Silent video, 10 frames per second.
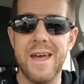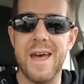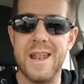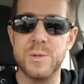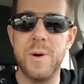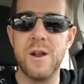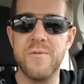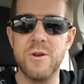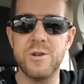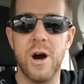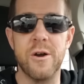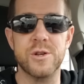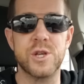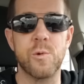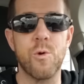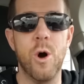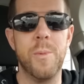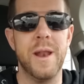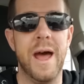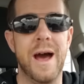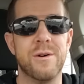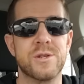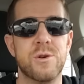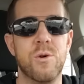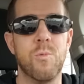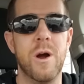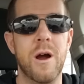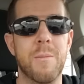And it's better for your daughters to grow up in a household where